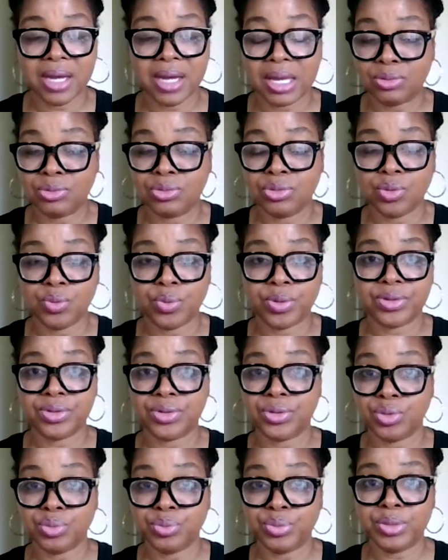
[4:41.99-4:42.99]
I don't know
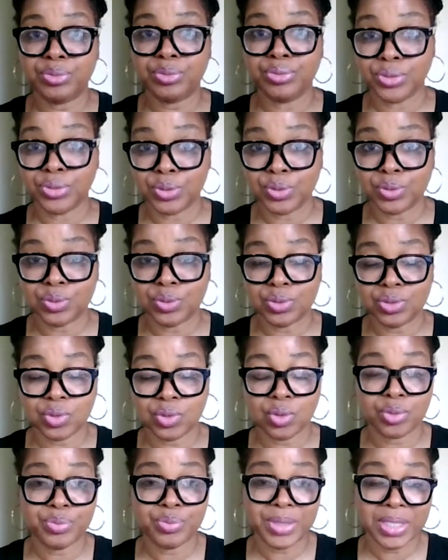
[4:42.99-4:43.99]
whether you'll be
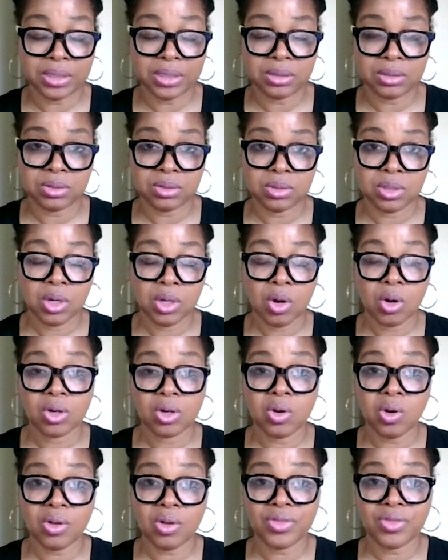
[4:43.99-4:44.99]
bruised or beaten
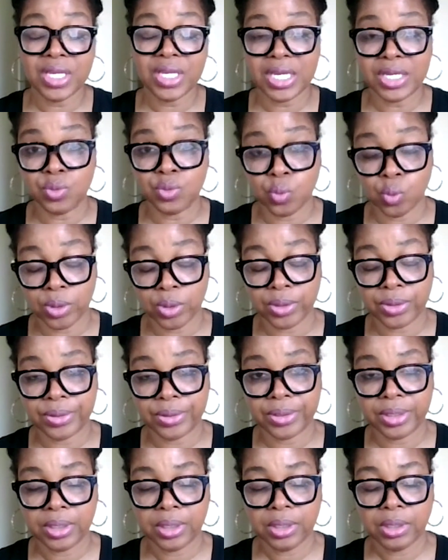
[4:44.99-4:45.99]
or called the N
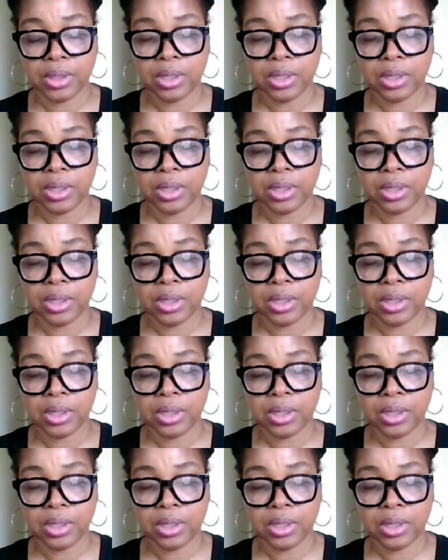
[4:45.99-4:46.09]
word.